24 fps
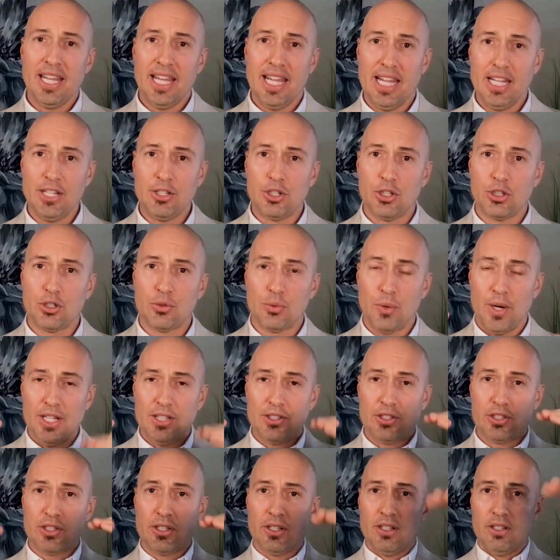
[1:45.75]
Interest
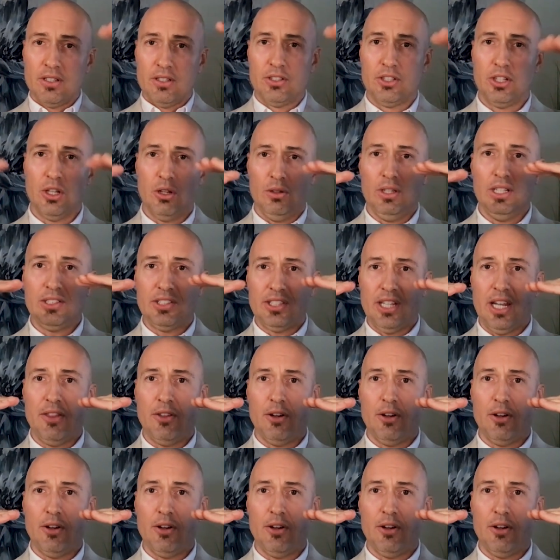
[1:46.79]
rates, so let's say